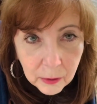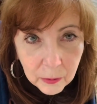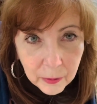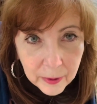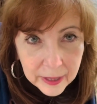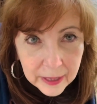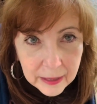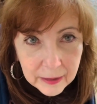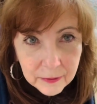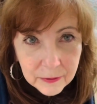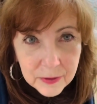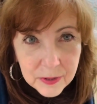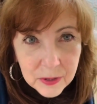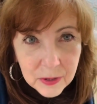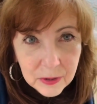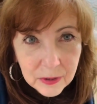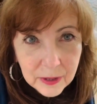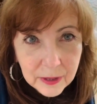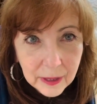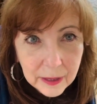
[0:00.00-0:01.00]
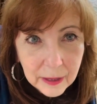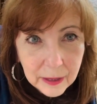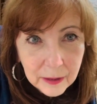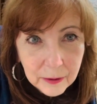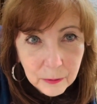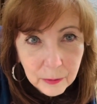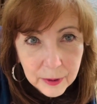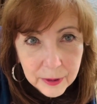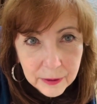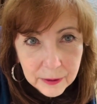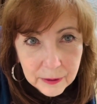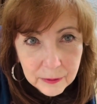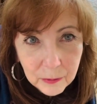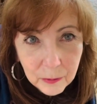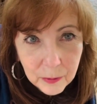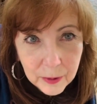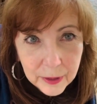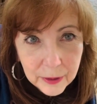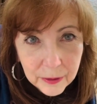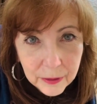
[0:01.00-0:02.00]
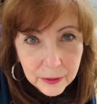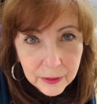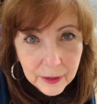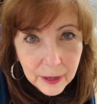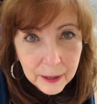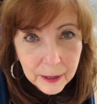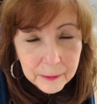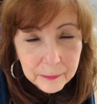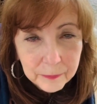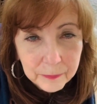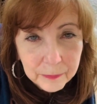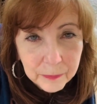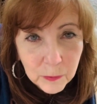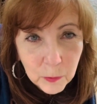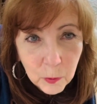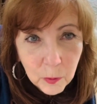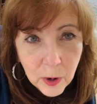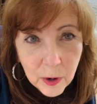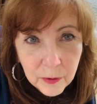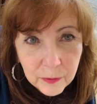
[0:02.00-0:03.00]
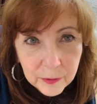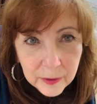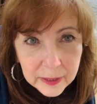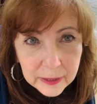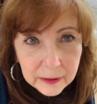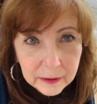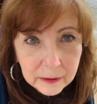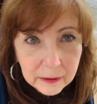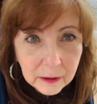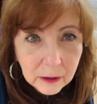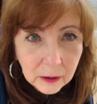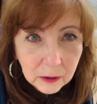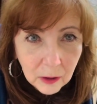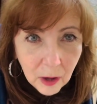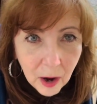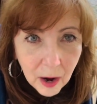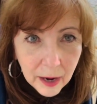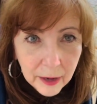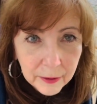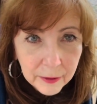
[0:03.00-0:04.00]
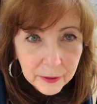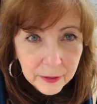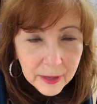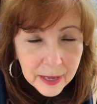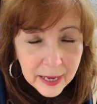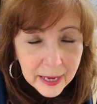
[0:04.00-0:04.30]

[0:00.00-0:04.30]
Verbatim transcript: weaves uh, with with um, woven cloth,